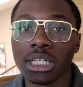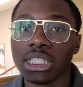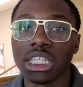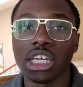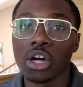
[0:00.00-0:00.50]

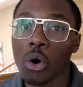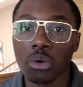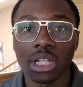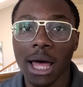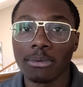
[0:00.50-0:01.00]
PC,
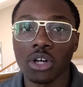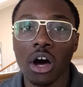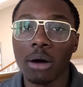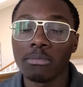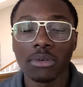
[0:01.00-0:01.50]
old
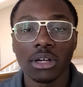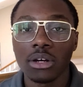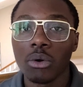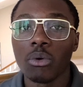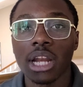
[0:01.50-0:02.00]
laptop,
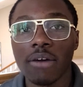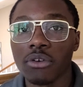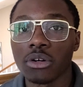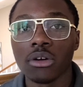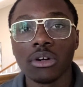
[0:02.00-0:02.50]

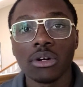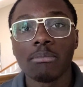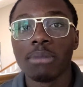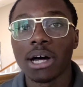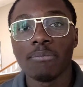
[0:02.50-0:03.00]
whatever.
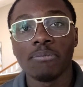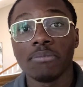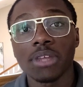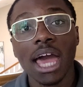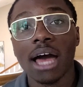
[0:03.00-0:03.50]
But
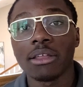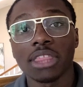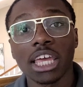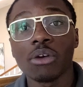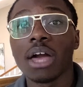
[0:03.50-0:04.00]
yeah,
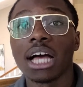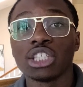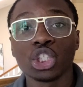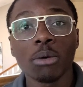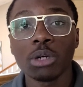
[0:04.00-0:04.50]
thank you
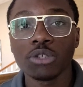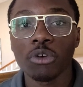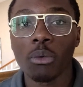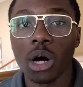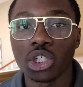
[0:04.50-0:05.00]
guys so much
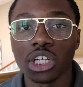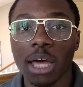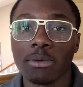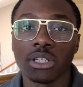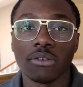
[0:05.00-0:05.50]
for
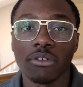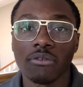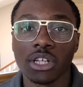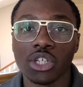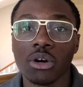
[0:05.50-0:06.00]
watching episode
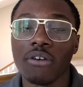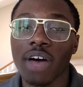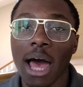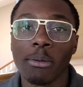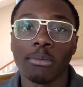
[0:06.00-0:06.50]
52
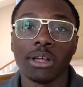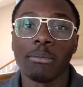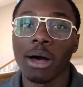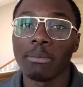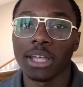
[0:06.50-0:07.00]
of
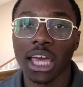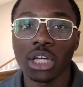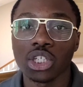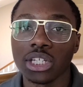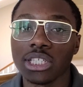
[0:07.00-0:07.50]
Applicable
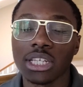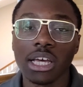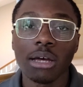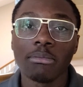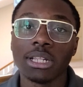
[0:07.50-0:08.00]
Applications.
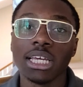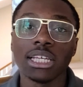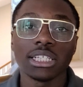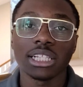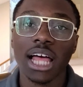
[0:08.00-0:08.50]

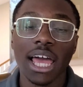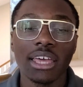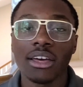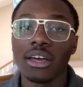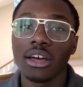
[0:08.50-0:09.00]
Please
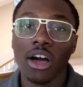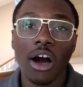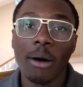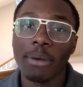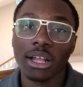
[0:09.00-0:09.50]
like,
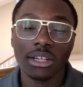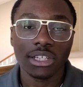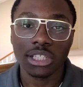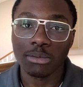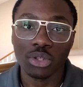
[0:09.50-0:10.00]
comment,
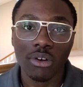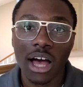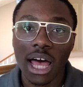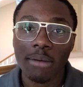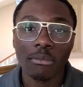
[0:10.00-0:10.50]

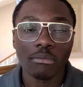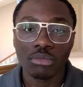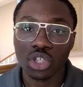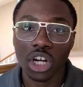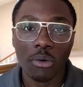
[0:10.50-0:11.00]
subscribe,
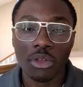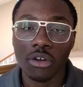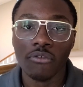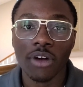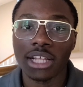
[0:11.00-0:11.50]
share
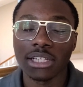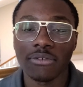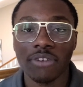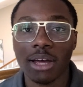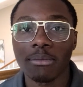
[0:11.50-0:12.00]
with your friends
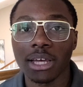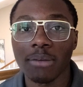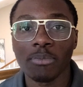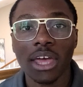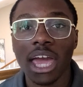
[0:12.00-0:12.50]
and
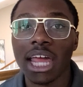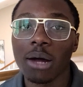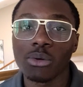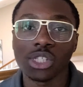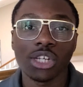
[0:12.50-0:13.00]
family,
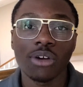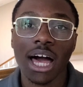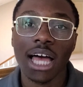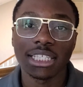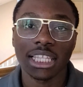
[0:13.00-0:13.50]
and I will see you
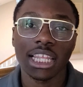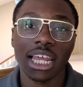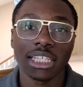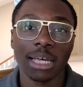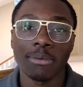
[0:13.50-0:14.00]
guys in the
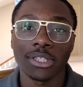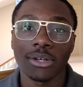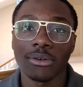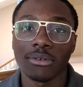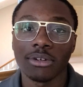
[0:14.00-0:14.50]
next
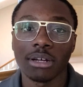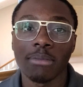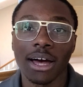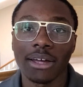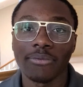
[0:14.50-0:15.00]
episode.
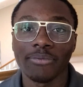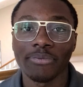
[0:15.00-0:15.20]
Goodbye.